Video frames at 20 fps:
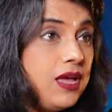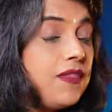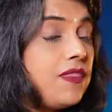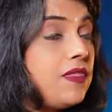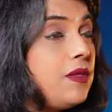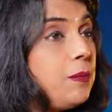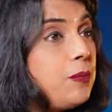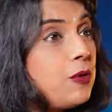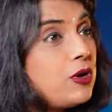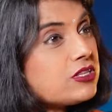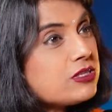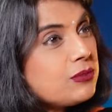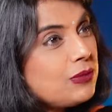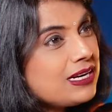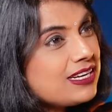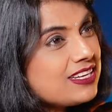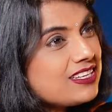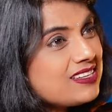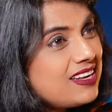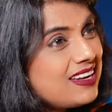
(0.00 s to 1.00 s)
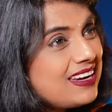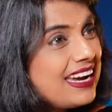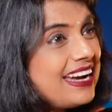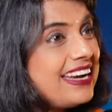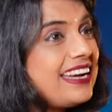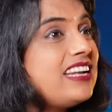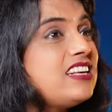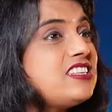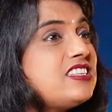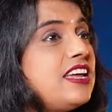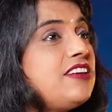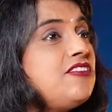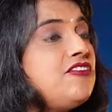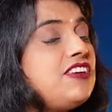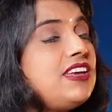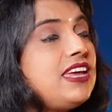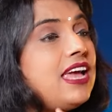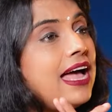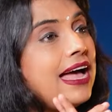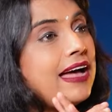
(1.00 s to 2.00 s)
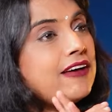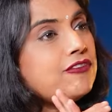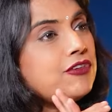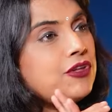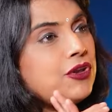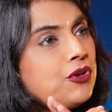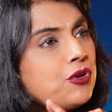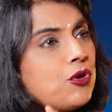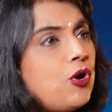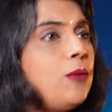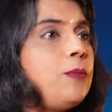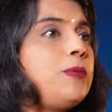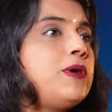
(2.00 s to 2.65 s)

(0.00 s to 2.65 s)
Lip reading: The possibilities are endless and we have no